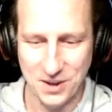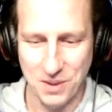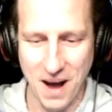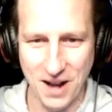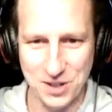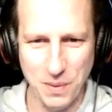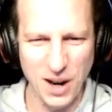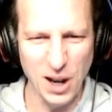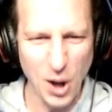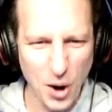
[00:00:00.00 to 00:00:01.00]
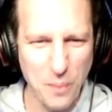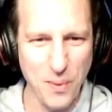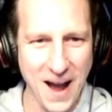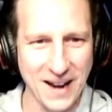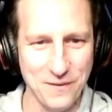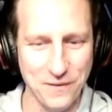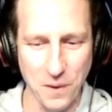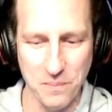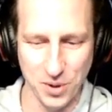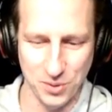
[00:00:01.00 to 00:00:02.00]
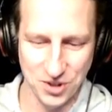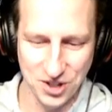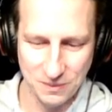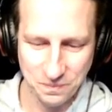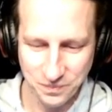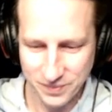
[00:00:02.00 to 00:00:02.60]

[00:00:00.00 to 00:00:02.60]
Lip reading: the Marlins, but a lot of bragging from Bruce.